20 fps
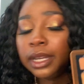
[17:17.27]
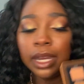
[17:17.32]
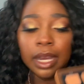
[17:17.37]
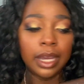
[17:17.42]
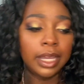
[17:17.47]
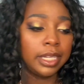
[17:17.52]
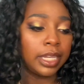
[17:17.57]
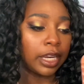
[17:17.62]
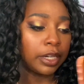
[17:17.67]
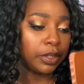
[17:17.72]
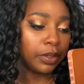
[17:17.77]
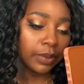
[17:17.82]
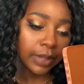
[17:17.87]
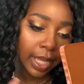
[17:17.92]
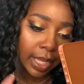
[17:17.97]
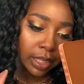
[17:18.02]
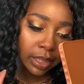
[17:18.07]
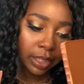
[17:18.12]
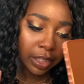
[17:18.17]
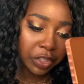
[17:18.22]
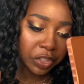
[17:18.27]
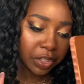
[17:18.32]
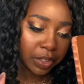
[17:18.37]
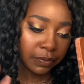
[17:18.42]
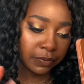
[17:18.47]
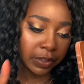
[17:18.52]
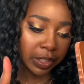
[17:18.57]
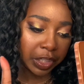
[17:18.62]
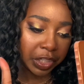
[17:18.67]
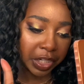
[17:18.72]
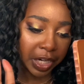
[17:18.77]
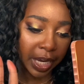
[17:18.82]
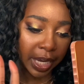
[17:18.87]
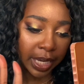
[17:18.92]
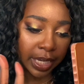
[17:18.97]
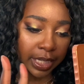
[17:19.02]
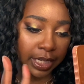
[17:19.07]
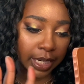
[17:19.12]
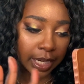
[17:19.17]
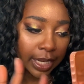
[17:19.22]
and I do like the shifty
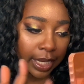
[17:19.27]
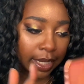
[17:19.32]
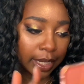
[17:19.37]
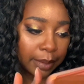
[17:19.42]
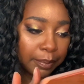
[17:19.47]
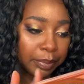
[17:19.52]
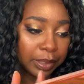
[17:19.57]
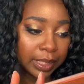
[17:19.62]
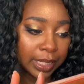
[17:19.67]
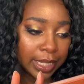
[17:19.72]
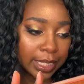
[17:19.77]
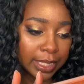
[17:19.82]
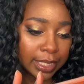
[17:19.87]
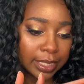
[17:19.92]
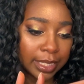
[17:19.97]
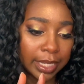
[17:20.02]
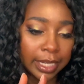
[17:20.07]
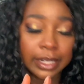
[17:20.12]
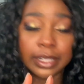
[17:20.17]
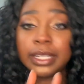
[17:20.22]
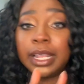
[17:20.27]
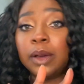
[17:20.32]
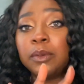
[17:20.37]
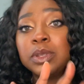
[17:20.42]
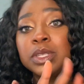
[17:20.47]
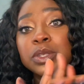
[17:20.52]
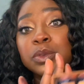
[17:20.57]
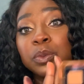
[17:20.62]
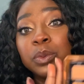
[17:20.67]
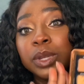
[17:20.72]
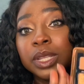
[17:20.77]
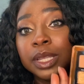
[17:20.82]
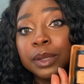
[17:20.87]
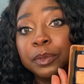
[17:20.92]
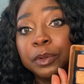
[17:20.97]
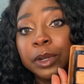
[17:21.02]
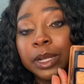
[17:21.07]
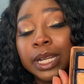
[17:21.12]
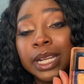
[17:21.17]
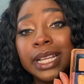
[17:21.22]
shade Bliss here. That one's really
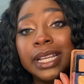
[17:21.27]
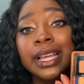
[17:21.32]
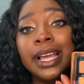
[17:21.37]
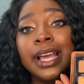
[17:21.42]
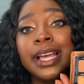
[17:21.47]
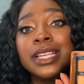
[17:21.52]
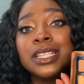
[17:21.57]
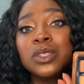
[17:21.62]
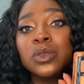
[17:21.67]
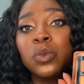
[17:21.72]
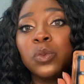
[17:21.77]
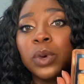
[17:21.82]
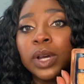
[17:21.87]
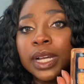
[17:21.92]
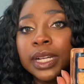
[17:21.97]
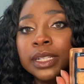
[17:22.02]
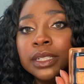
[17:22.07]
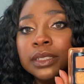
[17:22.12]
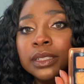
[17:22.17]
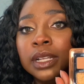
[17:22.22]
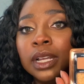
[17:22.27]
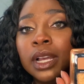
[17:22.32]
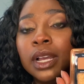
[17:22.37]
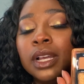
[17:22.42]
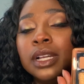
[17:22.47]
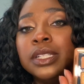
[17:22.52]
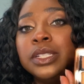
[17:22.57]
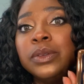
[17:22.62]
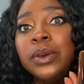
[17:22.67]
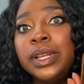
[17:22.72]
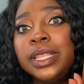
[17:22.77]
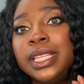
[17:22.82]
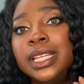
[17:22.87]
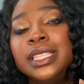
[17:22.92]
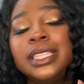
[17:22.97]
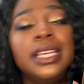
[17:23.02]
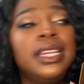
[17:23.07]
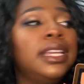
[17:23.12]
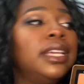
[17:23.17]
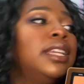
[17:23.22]
pretty as well. Do I think
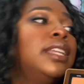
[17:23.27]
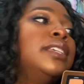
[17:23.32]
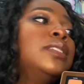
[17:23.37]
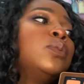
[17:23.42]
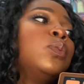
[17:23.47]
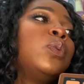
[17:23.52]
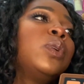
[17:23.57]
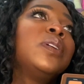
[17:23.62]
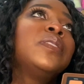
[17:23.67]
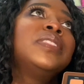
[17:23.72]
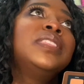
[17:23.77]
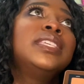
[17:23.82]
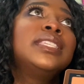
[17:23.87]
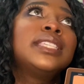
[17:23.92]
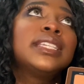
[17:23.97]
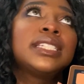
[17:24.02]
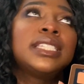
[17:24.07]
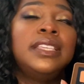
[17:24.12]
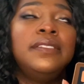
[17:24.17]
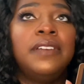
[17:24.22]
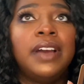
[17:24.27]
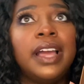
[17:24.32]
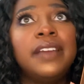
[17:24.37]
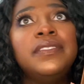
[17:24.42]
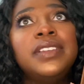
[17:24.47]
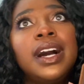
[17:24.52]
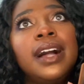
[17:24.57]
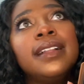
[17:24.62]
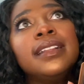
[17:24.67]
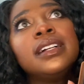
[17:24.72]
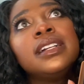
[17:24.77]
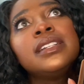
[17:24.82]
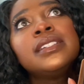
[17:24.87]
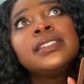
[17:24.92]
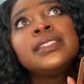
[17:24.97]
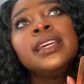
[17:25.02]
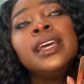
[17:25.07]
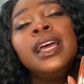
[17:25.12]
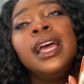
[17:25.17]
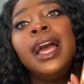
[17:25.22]
that it is worth
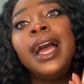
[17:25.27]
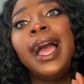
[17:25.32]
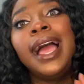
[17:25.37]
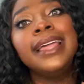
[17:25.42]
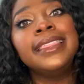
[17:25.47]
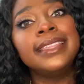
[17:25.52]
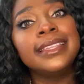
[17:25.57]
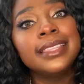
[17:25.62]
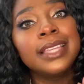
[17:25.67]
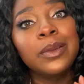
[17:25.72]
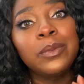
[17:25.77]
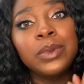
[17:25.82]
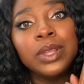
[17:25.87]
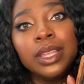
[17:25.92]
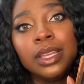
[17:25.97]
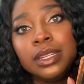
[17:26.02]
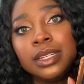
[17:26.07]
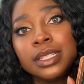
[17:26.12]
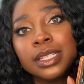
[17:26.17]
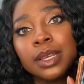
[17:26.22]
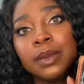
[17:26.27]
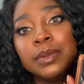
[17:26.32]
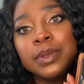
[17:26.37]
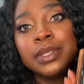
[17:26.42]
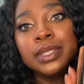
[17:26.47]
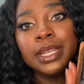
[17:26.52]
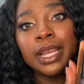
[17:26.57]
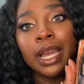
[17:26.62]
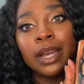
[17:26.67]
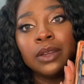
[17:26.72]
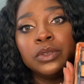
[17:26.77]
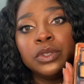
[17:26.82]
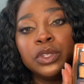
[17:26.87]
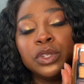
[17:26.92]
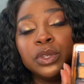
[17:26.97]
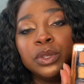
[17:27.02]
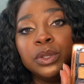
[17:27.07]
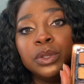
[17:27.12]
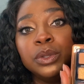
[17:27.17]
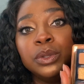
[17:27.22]
$65? I think that really just comes down
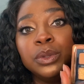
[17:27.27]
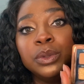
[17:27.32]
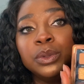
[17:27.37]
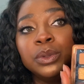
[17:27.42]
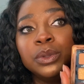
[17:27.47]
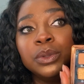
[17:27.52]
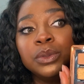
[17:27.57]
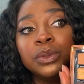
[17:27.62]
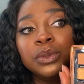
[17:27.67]
to